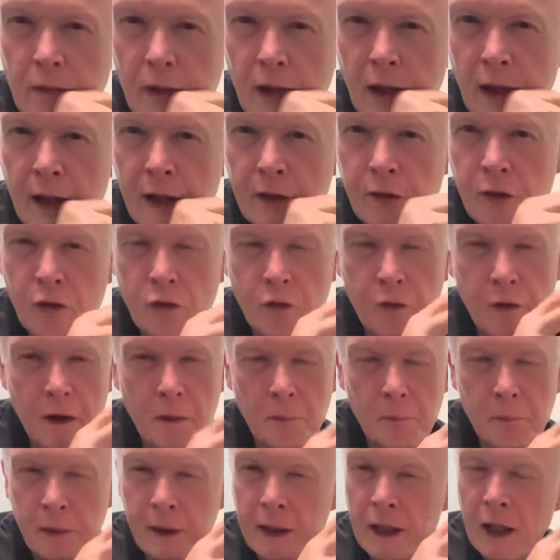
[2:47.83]
I just
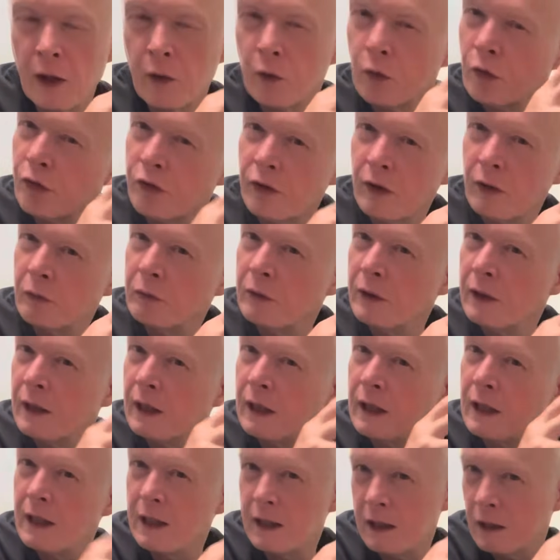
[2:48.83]
felt piano sounded
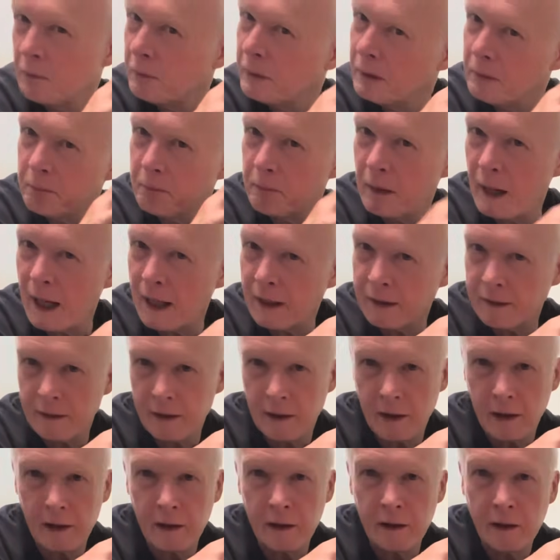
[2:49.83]
a little bit
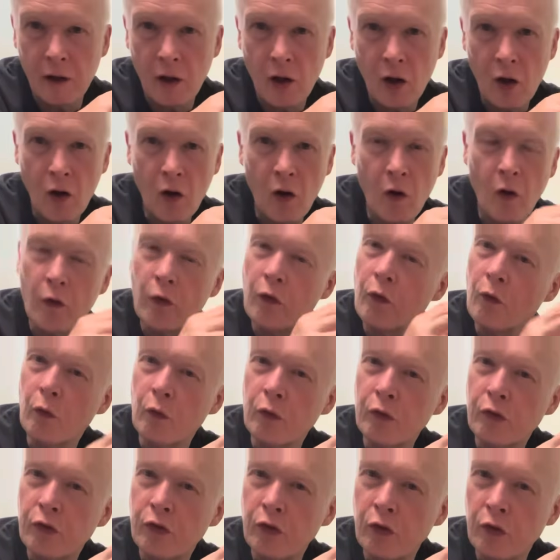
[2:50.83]
better on
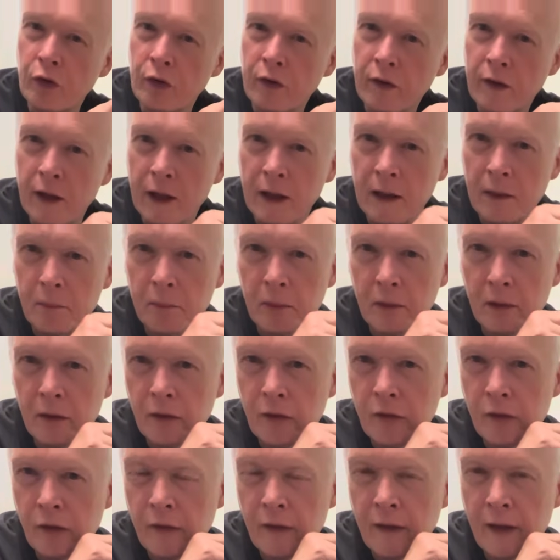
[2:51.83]
those
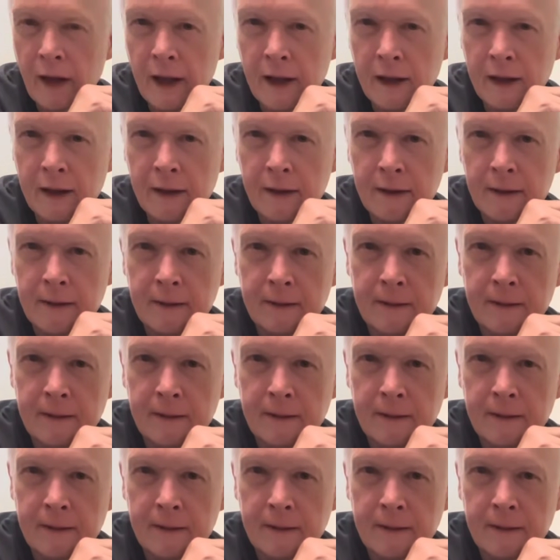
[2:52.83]
turntables, and then